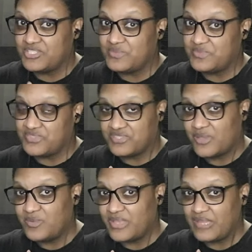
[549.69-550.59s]
She was just
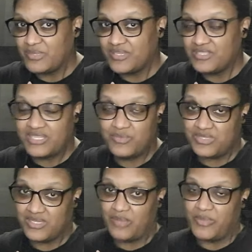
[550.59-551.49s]
sulking because he
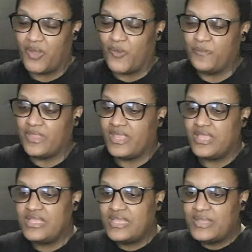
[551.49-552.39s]
wasn't coming home.
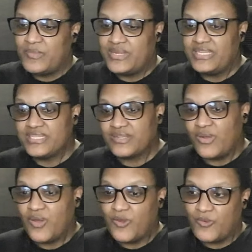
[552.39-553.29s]
When he did go
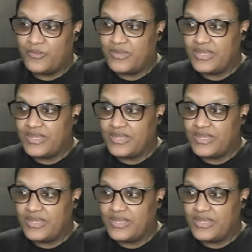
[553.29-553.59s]
home,